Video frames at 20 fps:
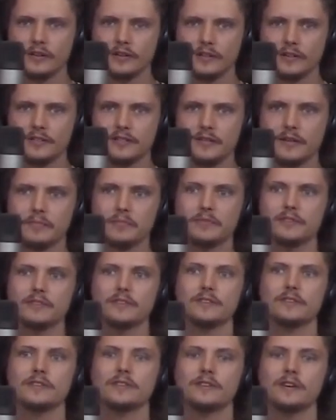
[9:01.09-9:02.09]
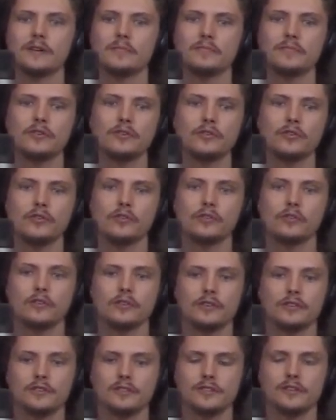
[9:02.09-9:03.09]
except uh, I'm no
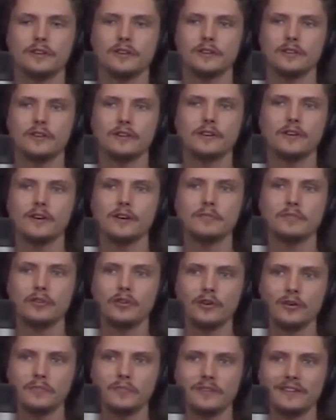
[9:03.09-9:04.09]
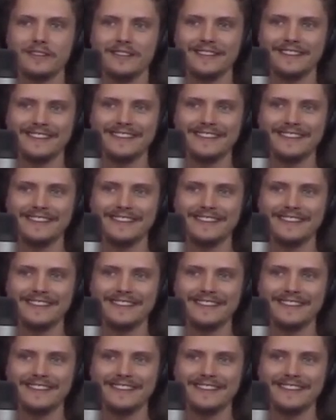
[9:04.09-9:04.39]
longer sticking that label on me.